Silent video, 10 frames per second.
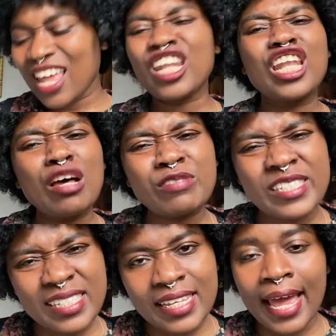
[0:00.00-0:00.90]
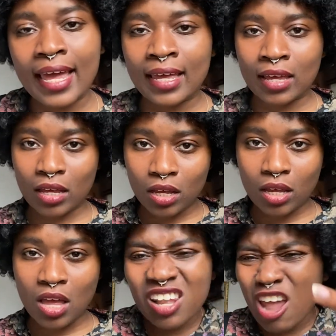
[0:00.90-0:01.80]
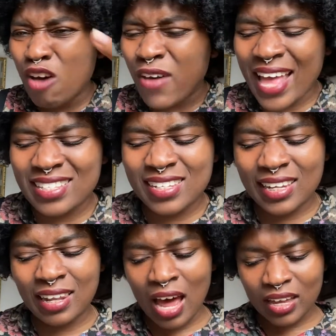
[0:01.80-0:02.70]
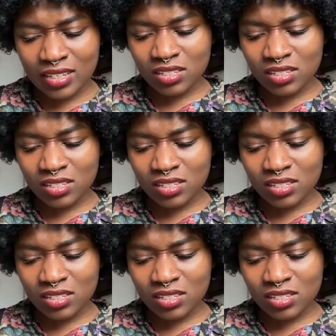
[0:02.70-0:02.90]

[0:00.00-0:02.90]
love sick, love anti-life.